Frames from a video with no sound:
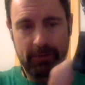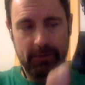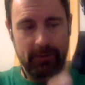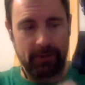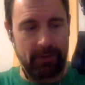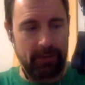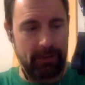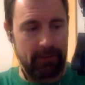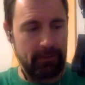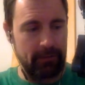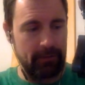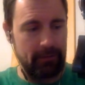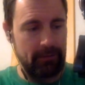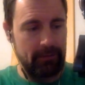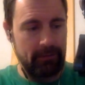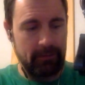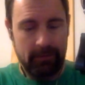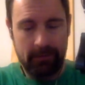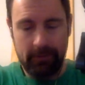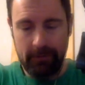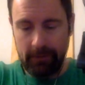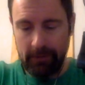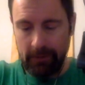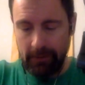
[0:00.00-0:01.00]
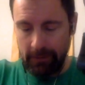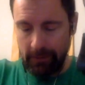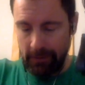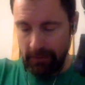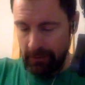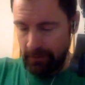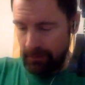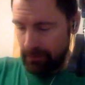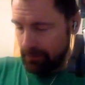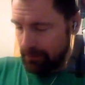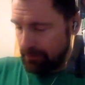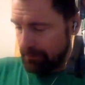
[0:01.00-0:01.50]
the
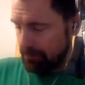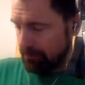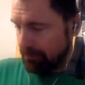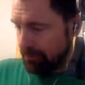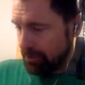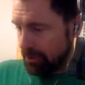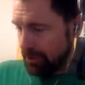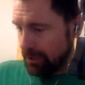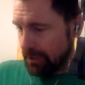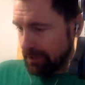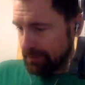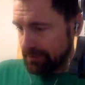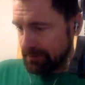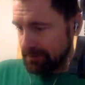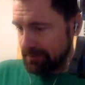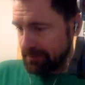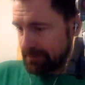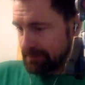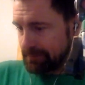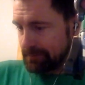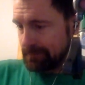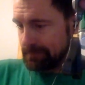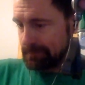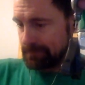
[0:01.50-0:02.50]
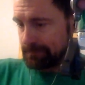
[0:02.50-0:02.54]
boss